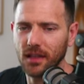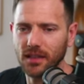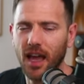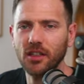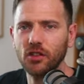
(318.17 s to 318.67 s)

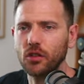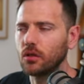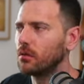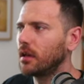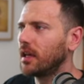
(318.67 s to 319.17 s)
attached
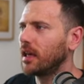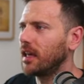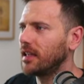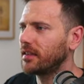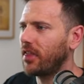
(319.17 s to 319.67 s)
to
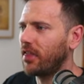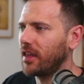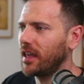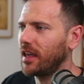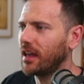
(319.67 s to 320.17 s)
is
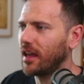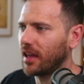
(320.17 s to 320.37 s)
the,